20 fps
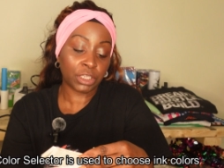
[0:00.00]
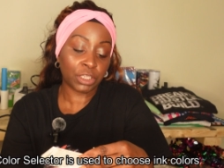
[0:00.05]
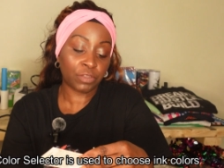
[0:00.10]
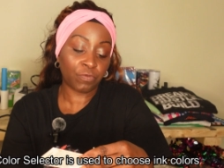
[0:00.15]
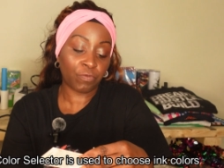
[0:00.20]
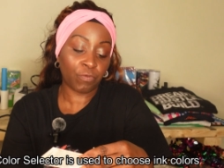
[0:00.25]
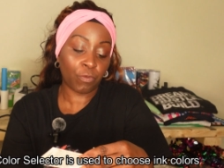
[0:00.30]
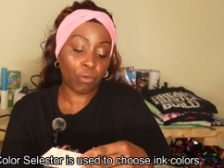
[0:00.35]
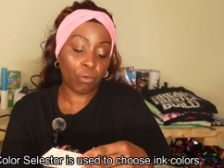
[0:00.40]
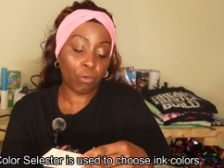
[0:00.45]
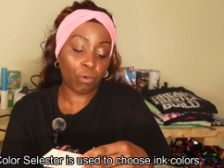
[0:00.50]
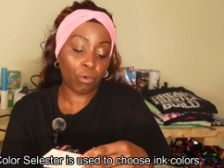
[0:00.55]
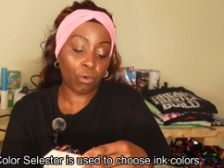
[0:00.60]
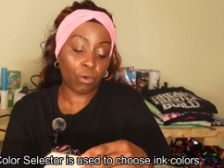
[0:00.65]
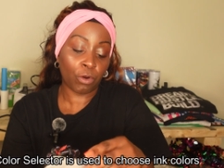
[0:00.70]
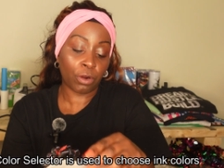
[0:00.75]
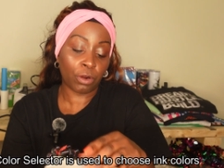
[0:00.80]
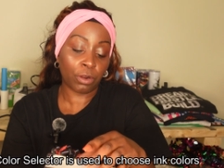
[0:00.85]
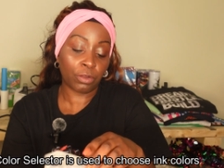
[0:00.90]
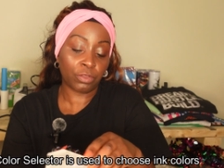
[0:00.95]
is
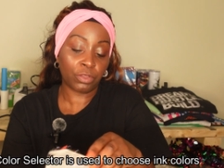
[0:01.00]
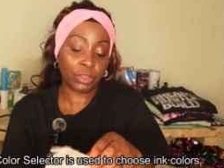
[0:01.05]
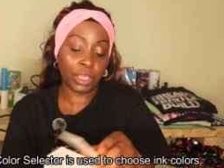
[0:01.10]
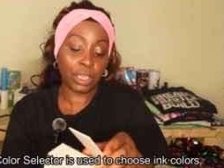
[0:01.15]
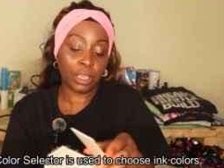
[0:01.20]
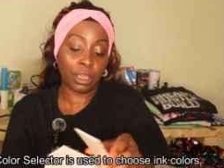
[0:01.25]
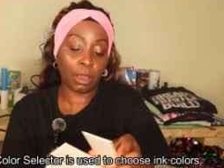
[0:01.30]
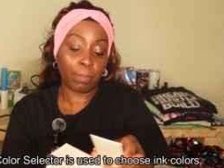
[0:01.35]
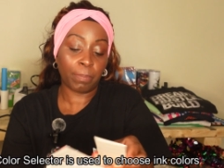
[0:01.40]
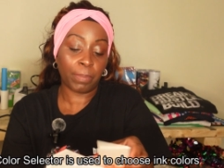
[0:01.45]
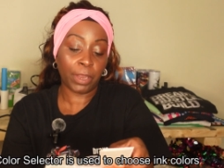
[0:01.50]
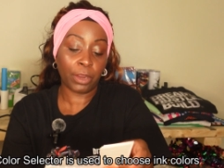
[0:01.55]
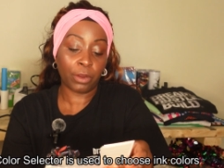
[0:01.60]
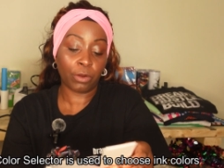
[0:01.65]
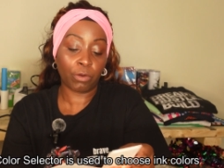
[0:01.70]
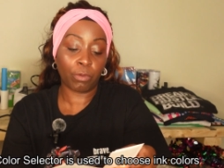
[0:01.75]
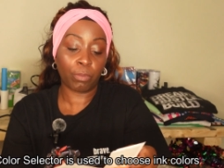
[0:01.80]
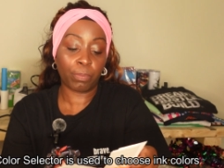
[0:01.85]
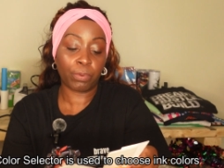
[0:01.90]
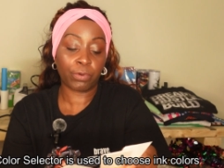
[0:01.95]
for the
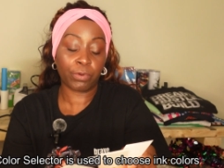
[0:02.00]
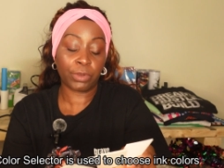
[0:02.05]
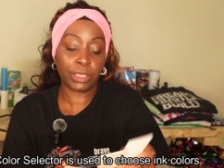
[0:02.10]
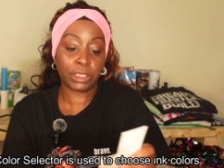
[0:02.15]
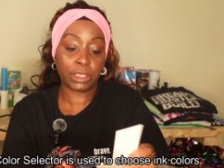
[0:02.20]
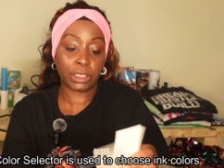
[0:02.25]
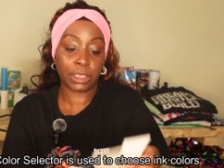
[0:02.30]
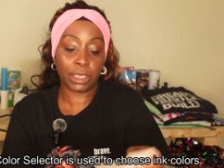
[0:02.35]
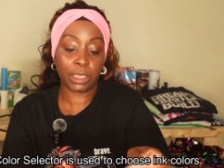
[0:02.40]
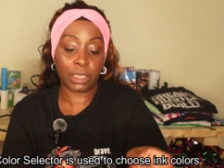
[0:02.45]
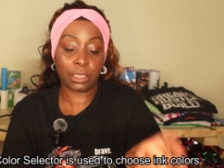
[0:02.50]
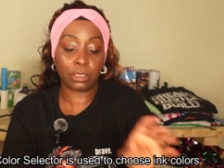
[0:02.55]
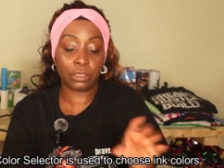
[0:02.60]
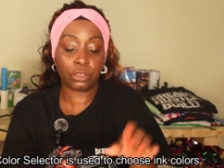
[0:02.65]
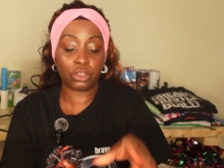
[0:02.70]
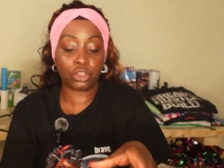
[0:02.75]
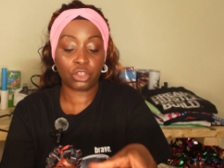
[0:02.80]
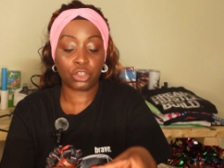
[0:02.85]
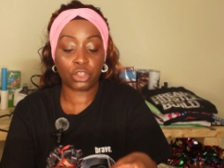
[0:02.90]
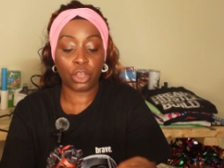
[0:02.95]
apparel printing.
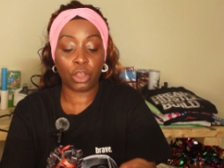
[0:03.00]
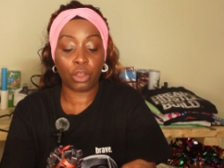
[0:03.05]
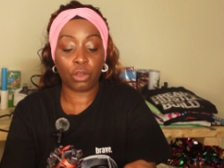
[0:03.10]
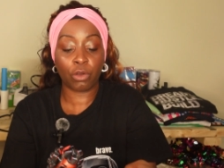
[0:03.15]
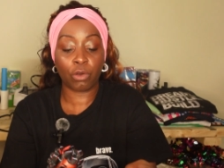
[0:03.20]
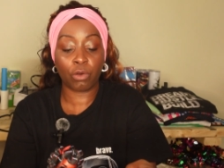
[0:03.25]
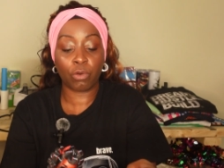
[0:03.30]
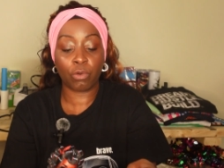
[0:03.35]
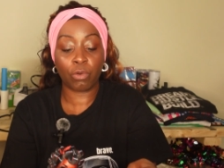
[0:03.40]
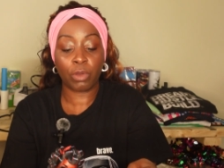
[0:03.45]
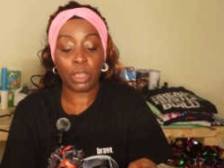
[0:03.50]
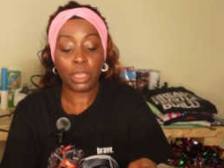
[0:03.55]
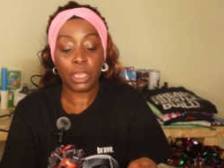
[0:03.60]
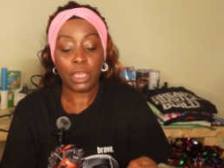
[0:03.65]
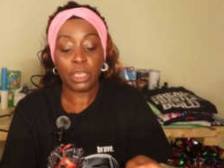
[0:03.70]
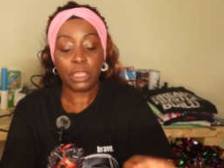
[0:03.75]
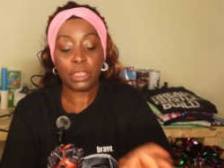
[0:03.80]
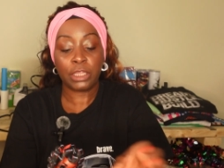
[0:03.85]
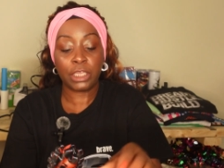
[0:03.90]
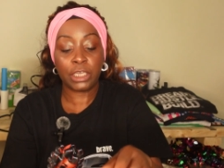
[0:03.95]
So
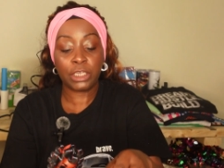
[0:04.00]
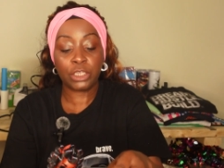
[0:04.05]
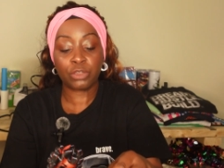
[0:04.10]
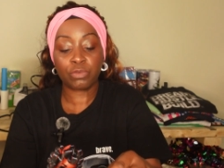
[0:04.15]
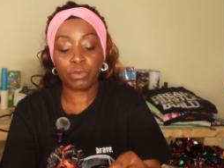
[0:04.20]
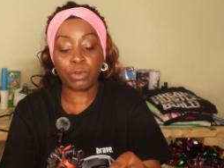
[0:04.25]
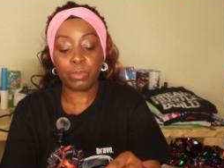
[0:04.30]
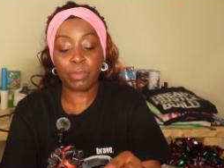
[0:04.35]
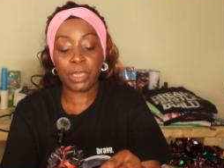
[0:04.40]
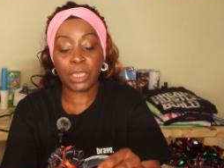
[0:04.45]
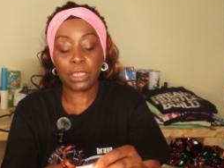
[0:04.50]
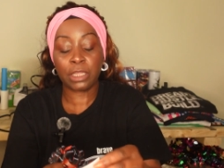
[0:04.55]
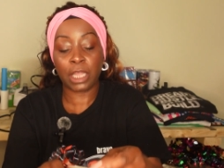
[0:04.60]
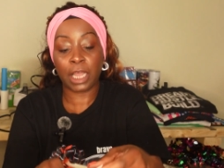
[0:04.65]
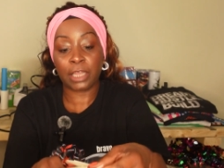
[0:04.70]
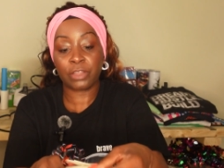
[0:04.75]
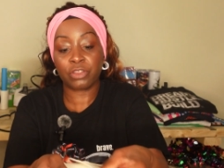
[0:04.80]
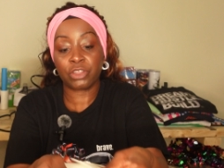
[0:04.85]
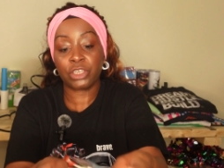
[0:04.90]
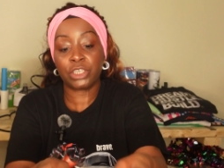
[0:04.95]
these would be
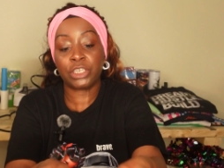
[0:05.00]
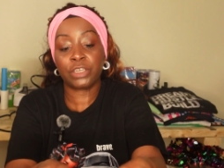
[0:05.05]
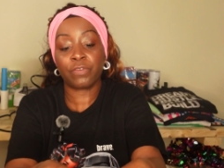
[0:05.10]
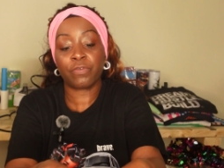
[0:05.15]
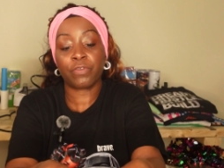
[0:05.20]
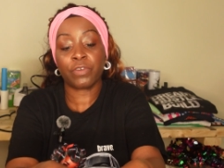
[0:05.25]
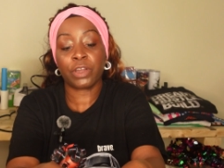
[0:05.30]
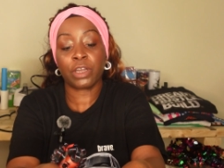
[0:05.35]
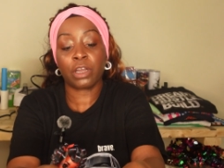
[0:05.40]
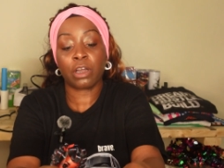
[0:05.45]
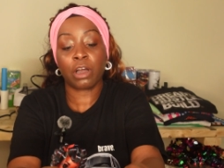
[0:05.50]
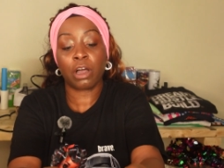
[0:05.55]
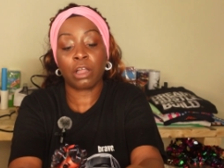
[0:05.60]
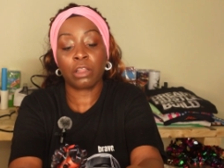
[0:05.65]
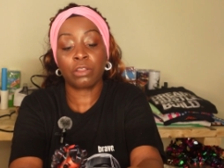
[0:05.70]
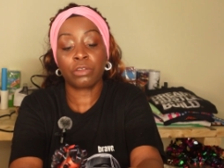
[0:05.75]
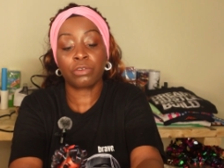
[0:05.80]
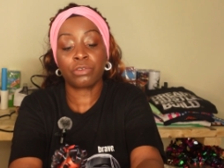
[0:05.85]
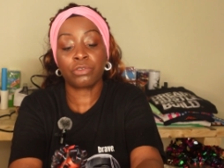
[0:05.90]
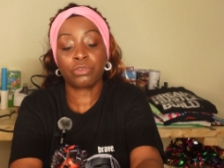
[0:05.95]
like the different
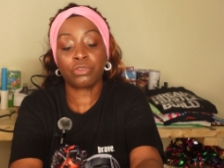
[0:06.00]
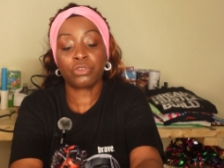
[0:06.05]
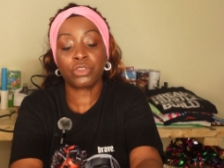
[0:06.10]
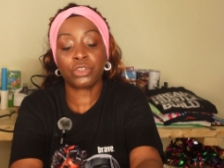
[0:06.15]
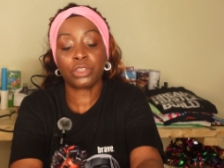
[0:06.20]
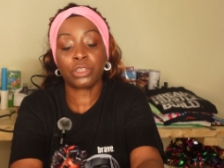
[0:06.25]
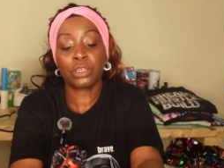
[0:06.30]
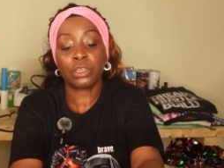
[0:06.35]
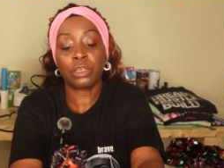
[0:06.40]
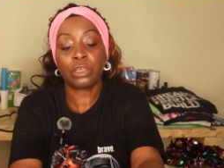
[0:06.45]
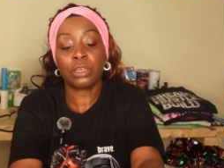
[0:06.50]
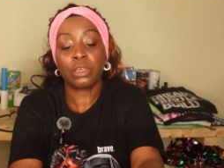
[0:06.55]
colors